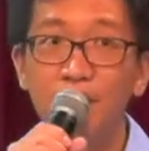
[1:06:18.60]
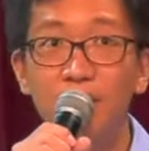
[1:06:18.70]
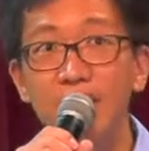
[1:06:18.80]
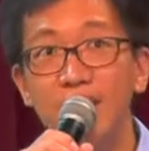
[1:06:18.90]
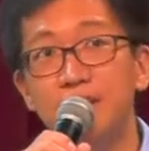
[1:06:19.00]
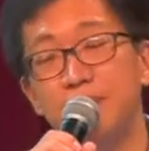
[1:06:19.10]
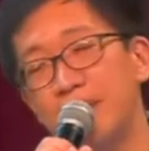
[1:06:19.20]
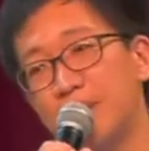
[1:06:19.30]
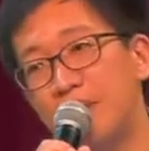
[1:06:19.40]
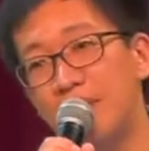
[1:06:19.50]
Why I
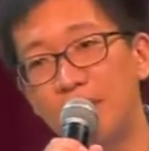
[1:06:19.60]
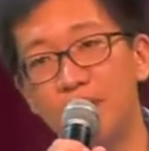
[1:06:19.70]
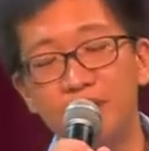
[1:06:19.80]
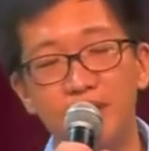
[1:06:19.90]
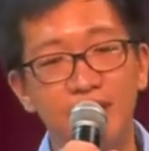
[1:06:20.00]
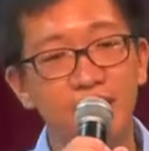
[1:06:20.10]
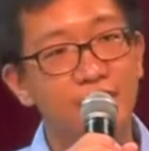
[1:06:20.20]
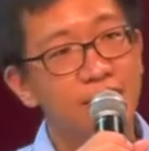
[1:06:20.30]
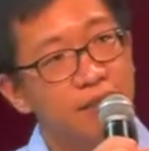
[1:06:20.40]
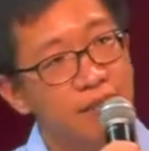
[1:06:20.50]
speak about all of this
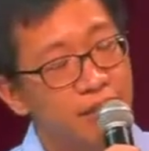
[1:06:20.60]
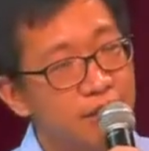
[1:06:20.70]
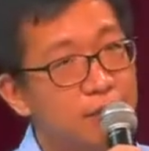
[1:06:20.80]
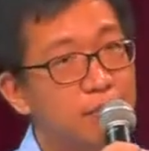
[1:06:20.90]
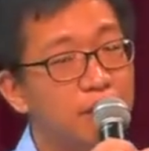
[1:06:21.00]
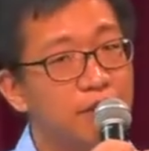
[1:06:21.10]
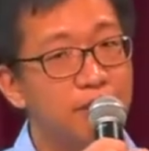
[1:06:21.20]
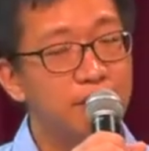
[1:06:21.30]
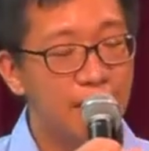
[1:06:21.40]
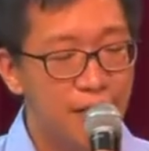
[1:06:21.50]
is
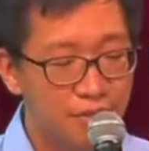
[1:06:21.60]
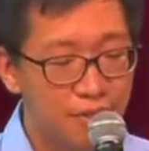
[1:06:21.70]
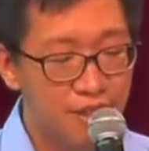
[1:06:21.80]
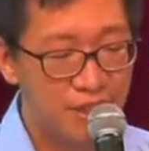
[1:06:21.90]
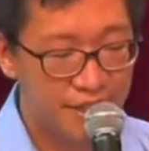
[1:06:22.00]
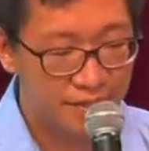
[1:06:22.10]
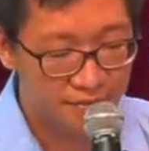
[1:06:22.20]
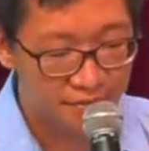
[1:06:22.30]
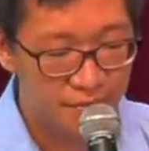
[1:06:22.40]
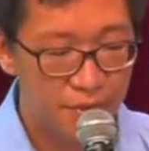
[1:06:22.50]
because how we live
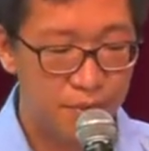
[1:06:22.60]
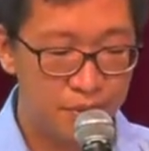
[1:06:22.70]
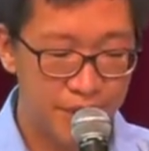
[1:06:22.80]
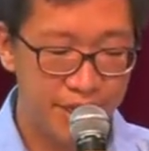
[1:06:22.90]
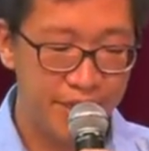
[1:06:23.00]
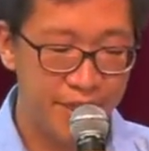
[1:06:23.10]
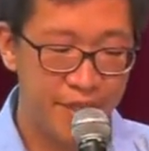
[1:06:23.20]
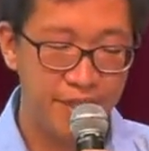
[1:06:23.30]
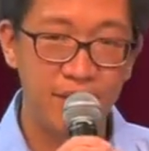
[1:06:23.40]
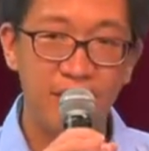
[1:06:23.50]
today
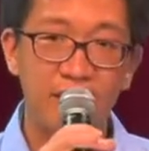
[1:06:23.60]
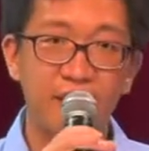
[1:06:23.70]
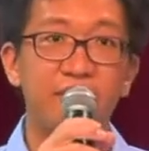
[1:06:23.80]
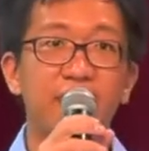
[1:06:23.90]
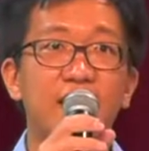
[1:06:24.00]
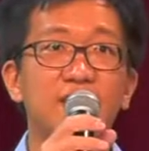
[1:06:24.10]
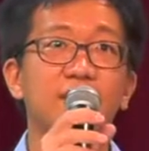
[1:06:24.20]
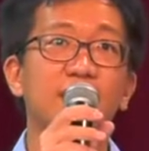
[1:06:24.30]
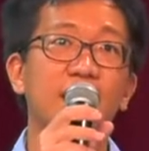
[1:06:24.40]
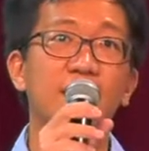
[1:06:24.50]

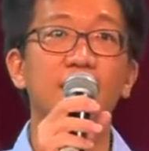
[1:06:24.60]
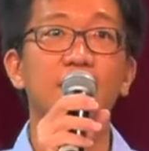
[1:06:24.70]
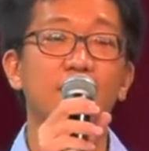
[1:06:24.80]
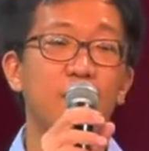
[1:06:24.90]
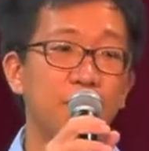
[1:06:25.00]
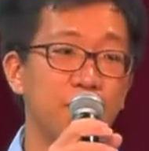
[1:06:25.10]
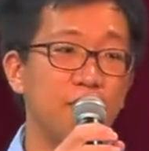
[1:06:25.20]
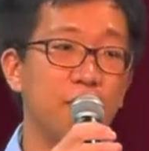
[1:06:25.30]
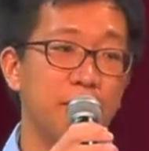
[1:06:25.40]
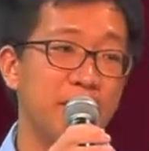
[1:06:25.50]
affects how what
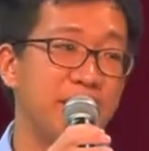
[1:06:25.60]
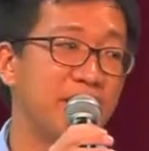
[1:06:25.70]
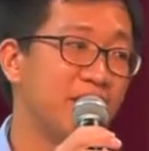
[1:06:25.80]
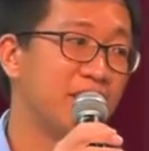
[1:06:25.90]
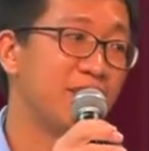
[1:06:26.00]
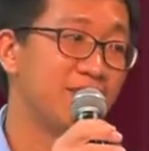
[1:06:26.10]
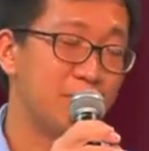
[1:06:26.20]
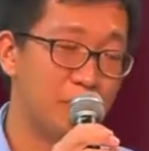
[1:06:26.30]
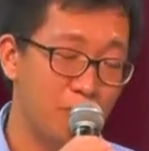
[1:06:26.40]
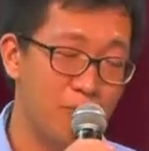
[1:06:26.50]
we will be
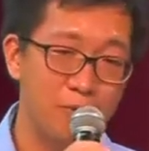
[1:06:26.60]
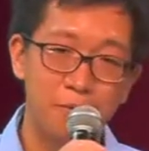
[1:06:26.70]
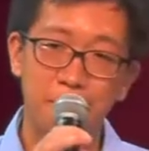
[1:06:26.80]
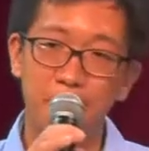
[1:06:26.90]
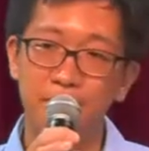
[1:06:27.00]
tomorrow.